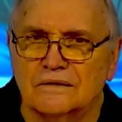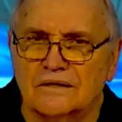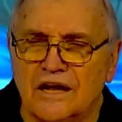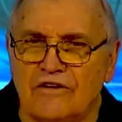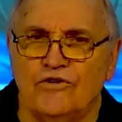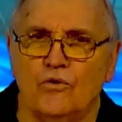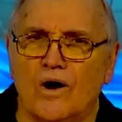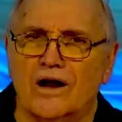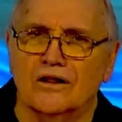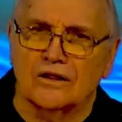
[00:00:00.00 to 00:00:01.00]
If you
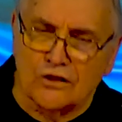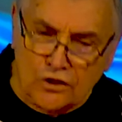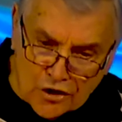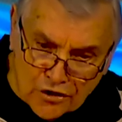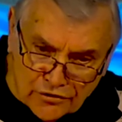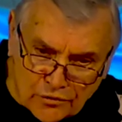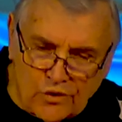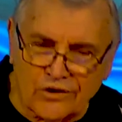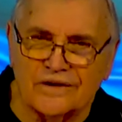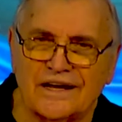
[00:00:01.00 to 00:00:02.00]
want to learn the
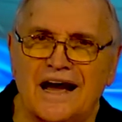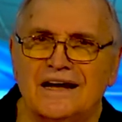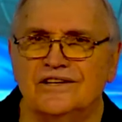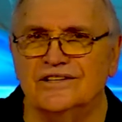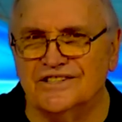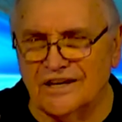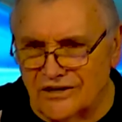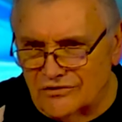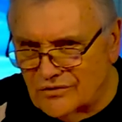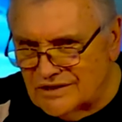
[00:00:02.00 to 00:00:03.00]
Word of God, you sit
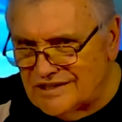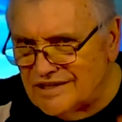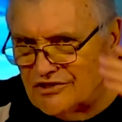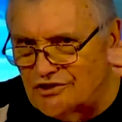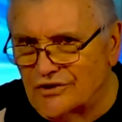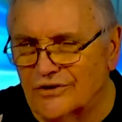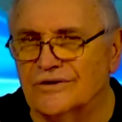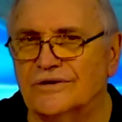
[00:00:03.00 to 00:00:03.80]
under a teacher